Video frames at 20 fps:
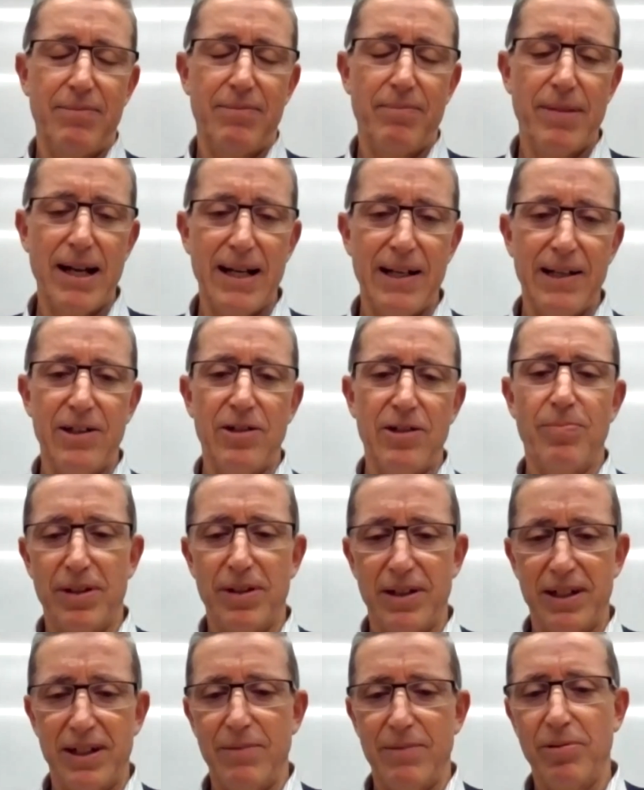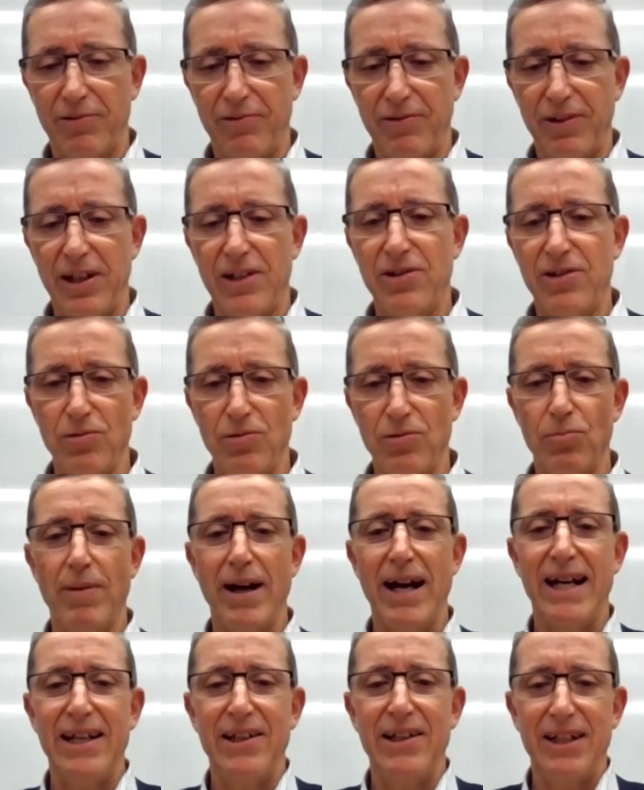are managed by a professional
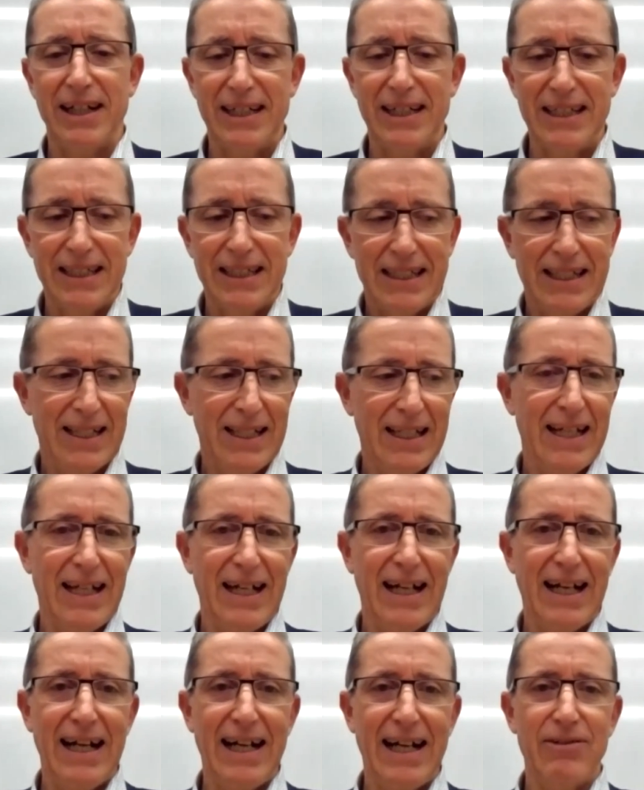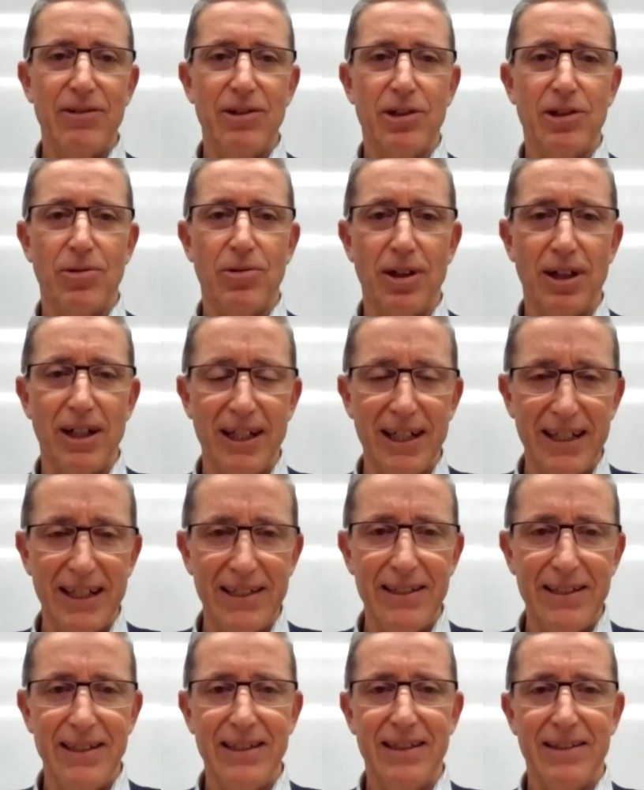manager are
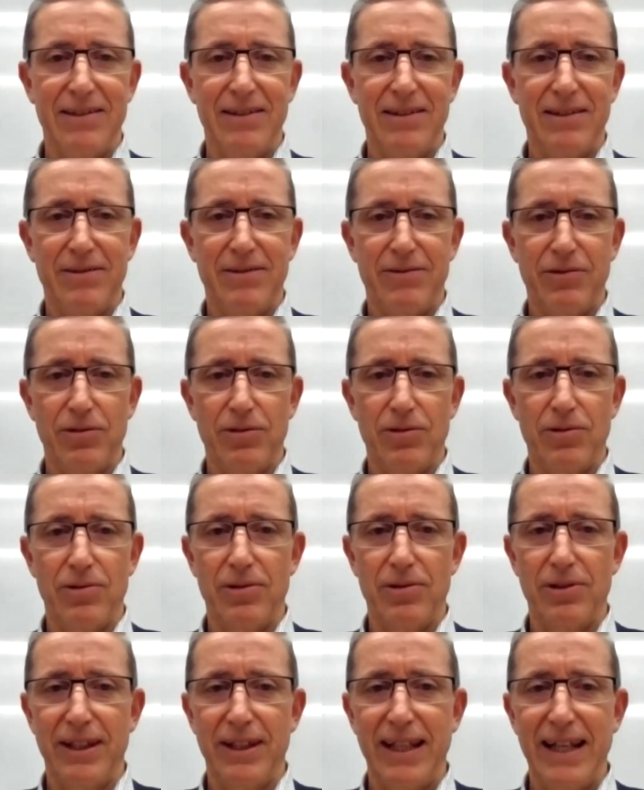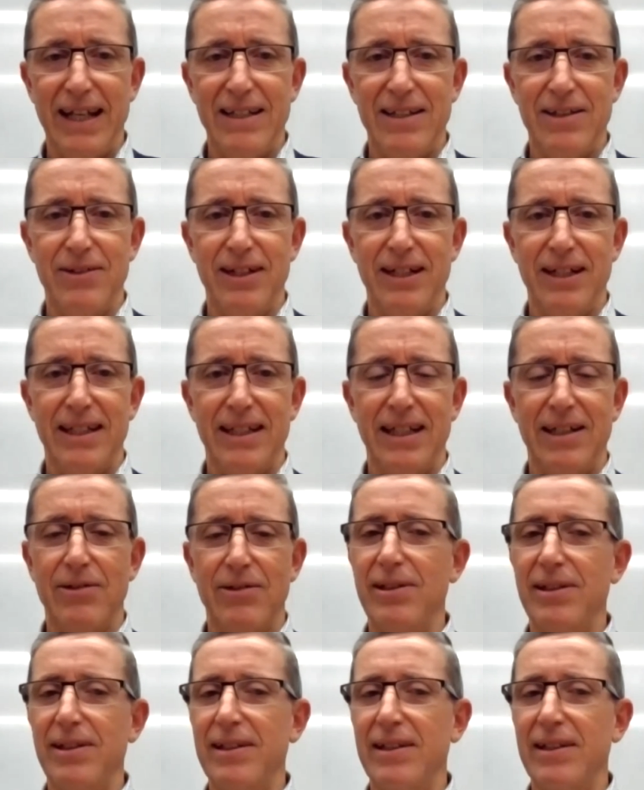required for that direct
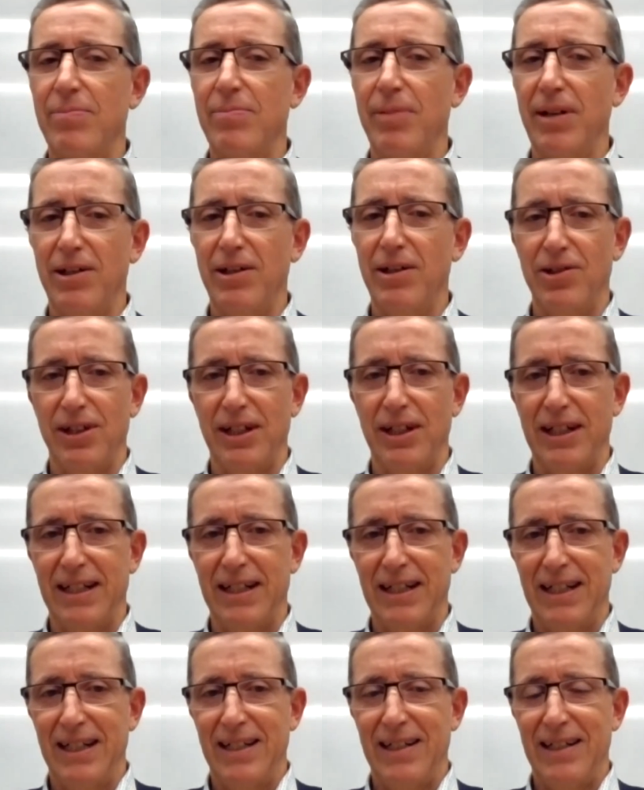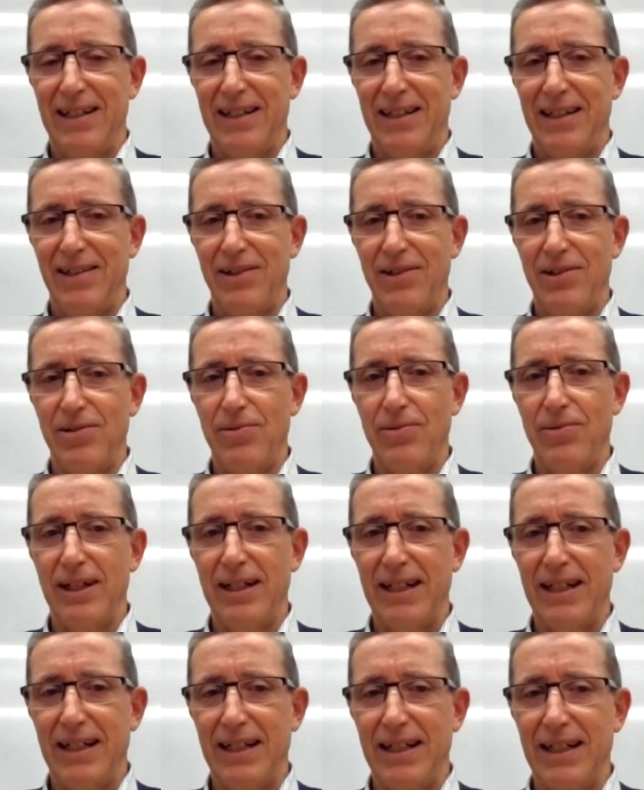equities exposure
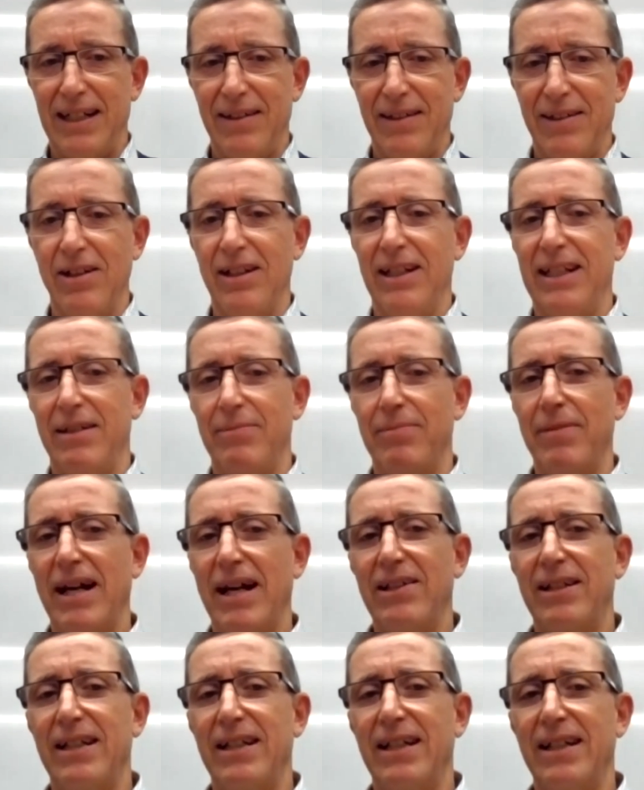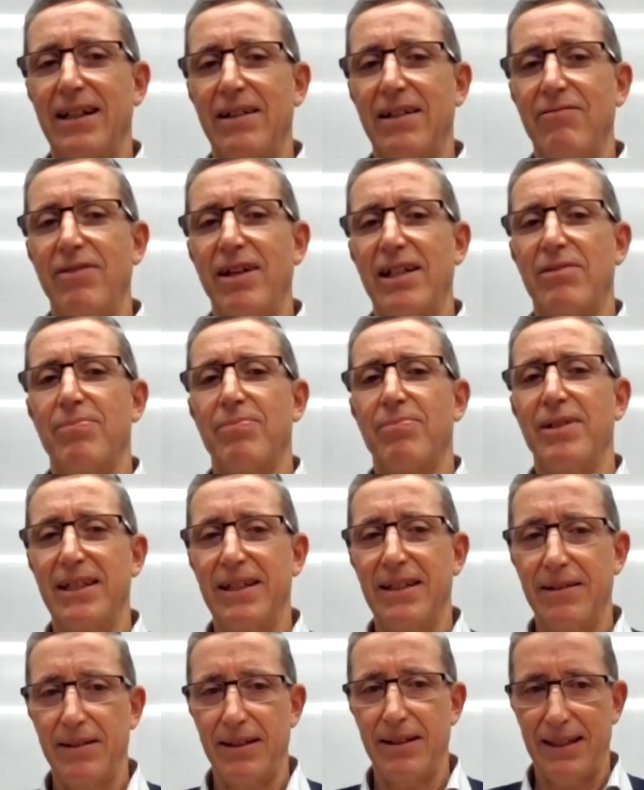to certainly in a managed
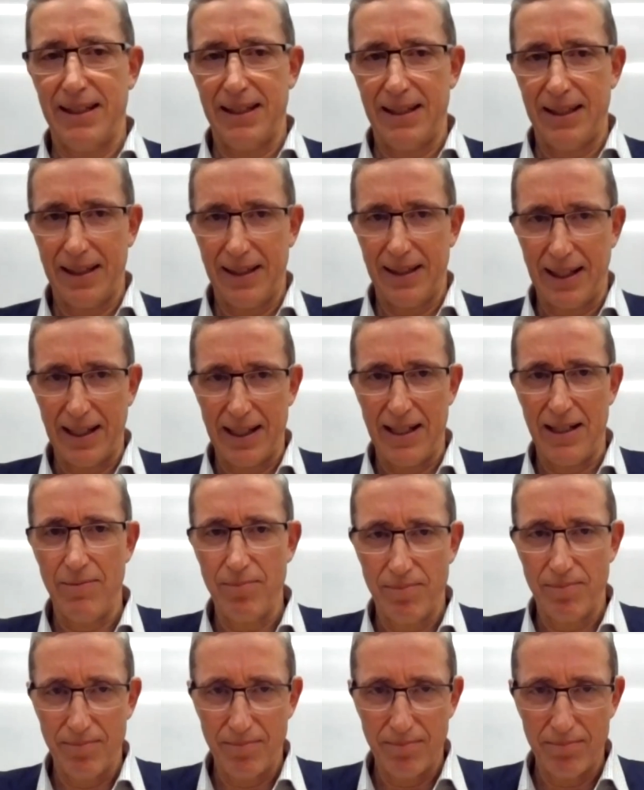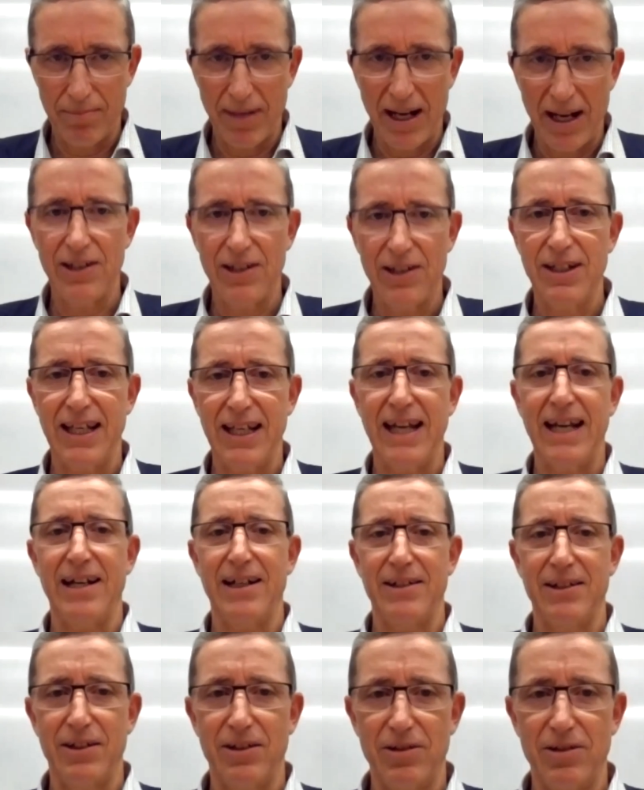investment scheme, managed
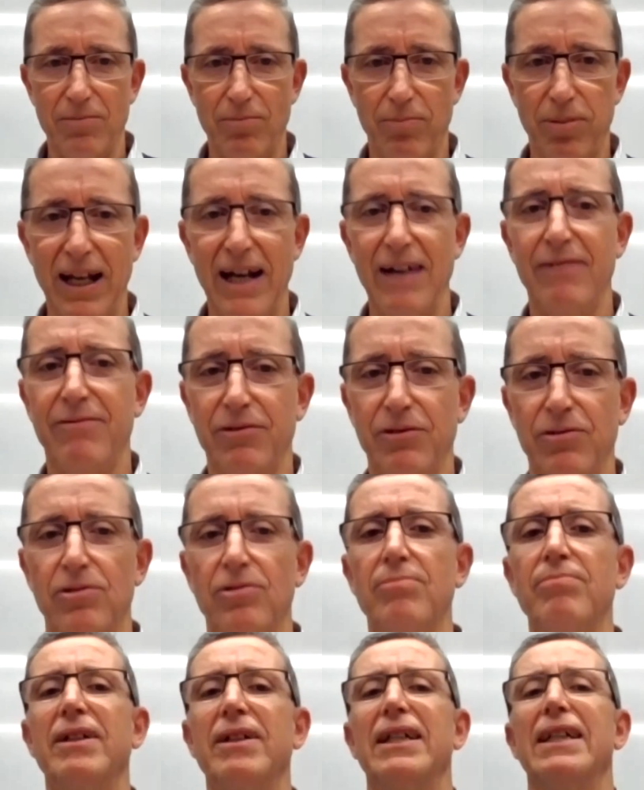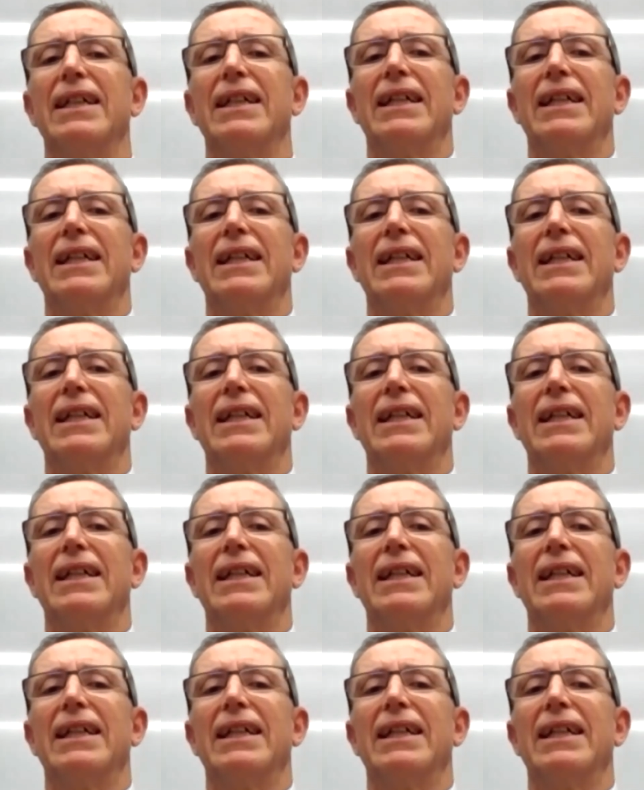account on platform.